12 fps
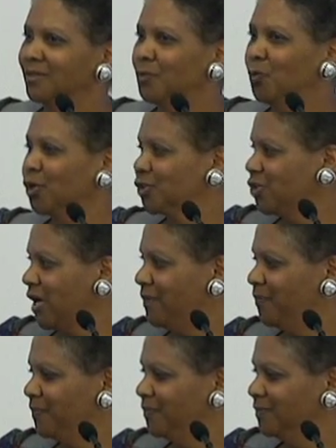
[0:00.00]

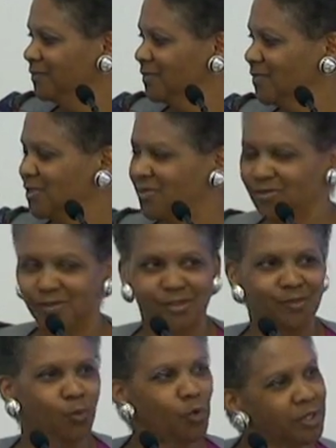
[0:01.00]
workshop
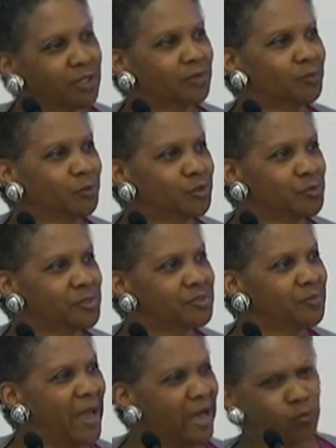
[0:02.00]
this morning, which was
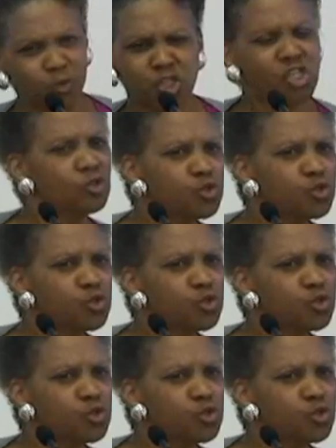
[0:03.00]
about, we're still